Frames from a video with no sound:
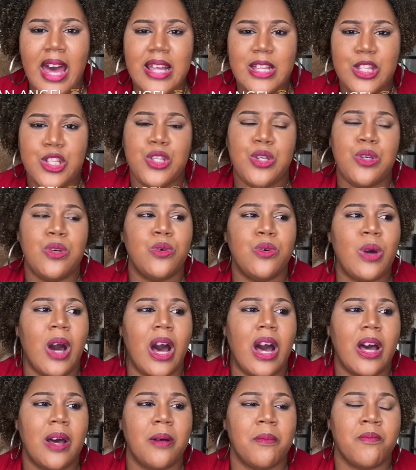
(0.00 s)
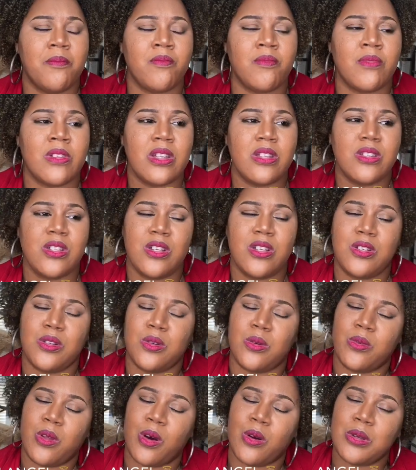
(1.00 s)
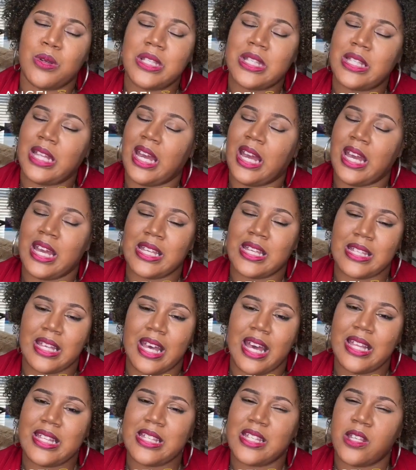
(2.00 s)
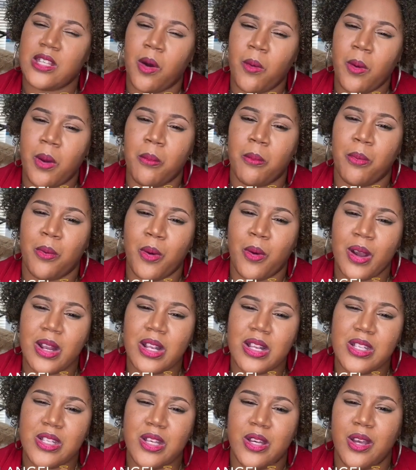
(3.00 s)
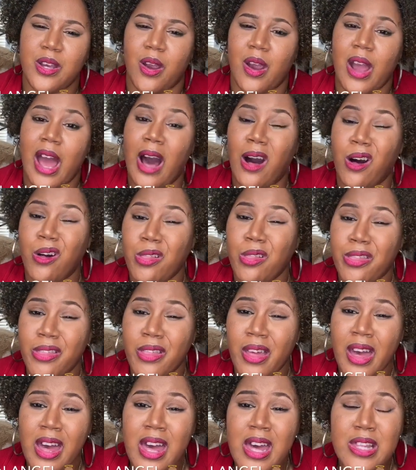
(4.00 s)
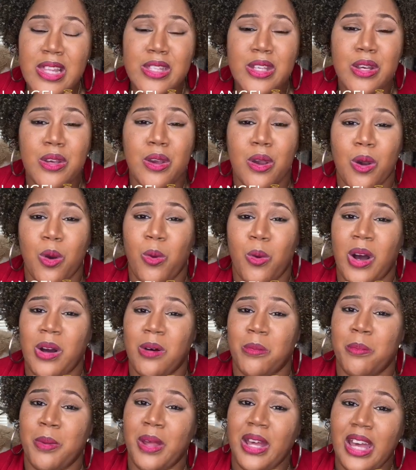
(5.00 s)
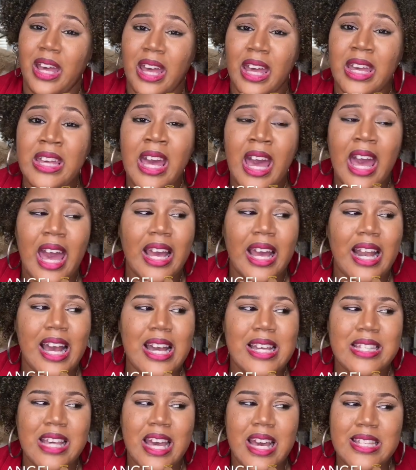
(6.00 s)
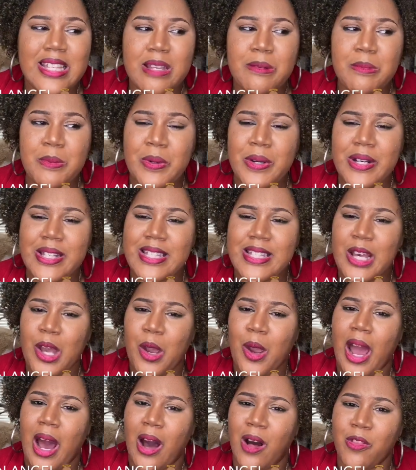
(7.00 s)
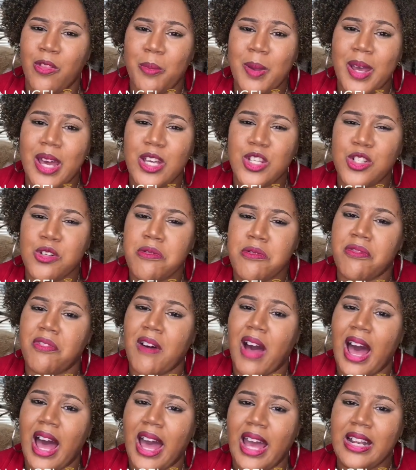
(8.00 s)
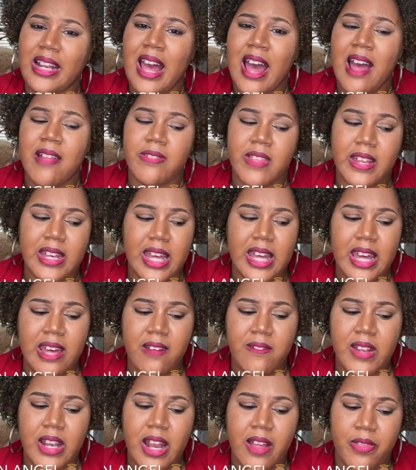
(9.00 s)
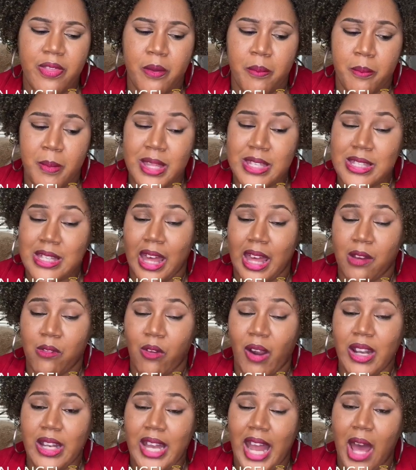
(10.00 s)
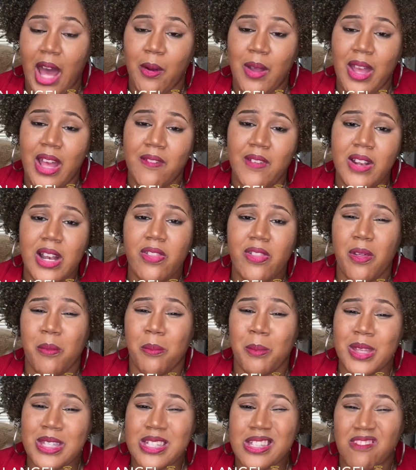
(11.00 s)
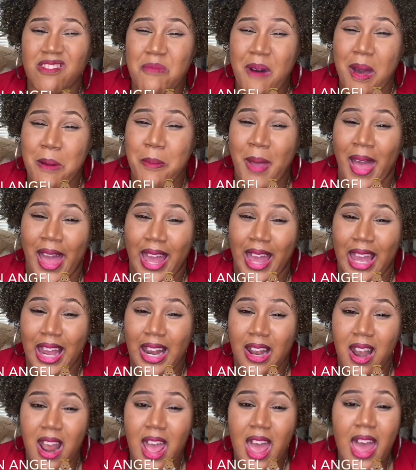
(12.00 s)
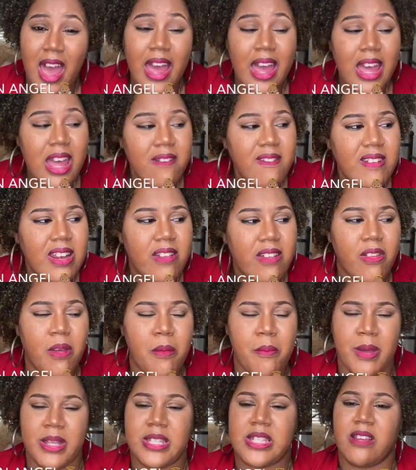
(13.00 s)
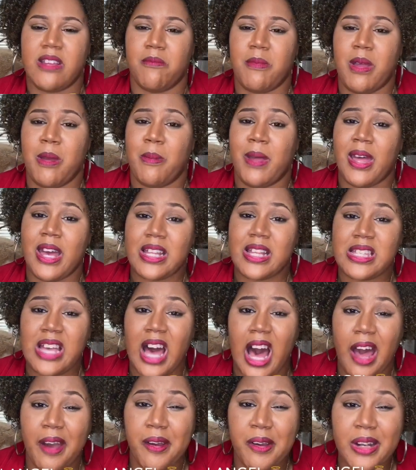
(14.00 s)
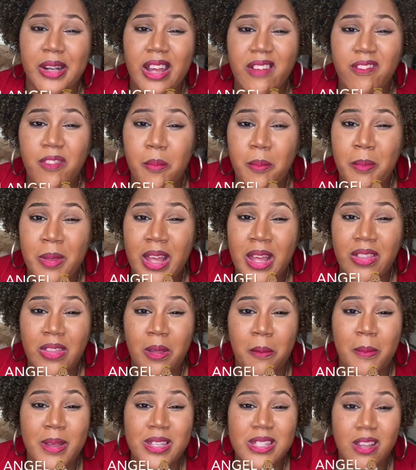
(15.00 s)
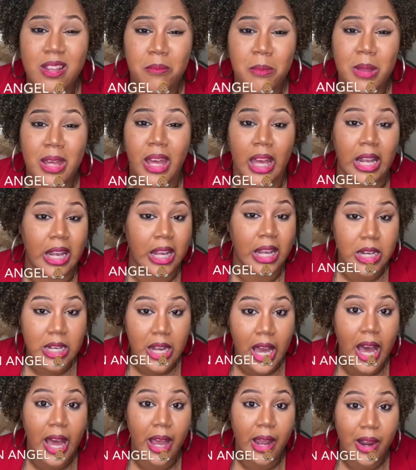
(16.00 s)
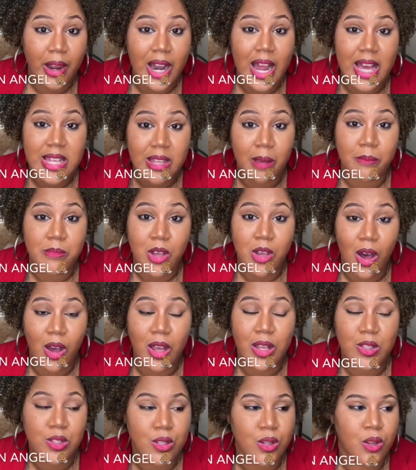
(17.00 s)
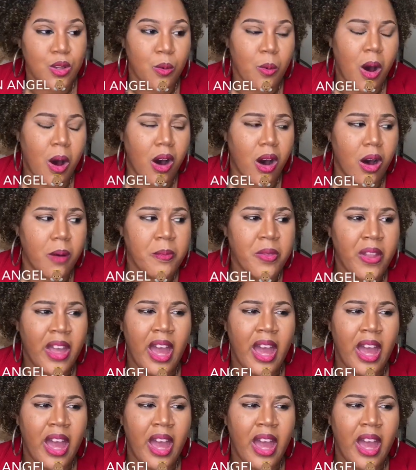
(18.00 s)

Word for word: to do those things. It's so important to your health, to your well-being. And I say it's important to your health because you find that even in the midst, like right now, even in the midst of my pain, even in the midst of me being tired, even in the midst of me getting tired as I'm talking to you all,